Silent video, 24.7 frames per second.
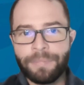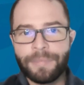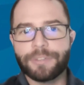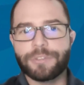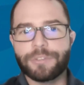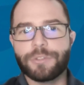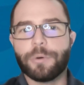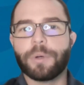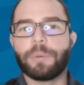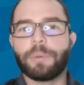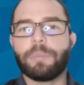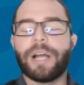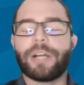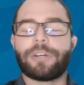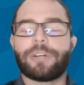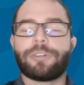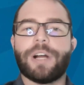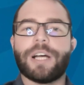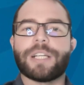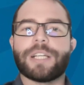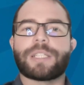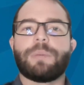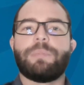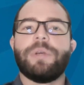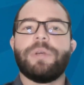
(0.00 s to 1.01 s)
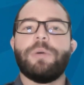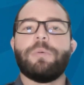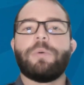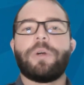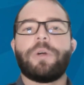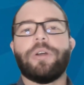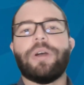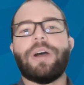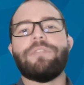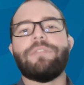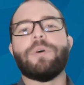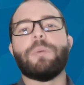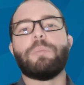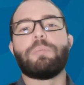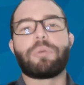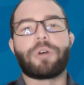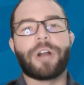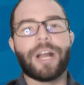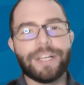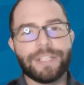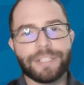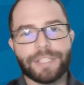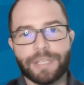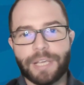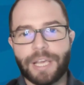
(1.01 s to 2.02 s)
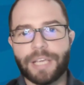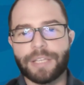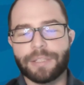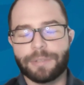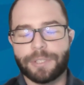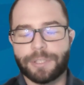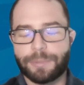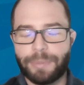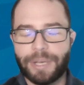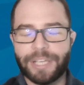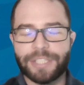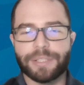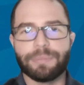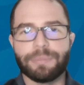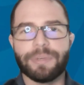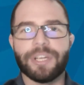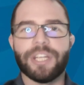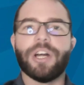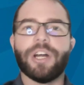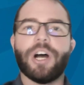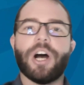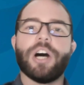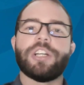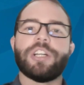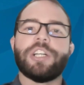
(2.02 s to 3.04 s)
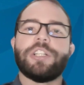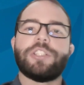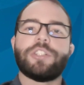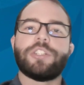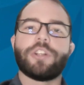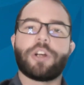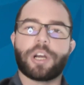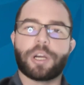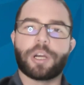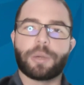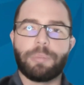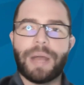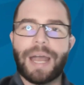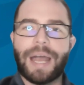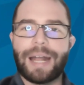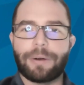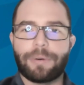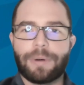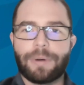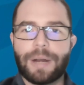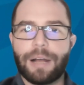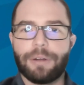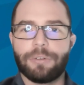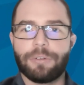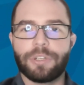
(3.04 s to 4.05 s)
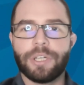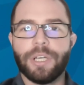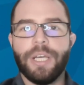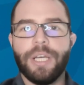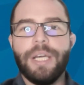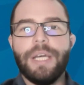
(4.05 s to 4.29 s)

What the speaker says: doing microscopy where you have a bright set specimen on a dark background.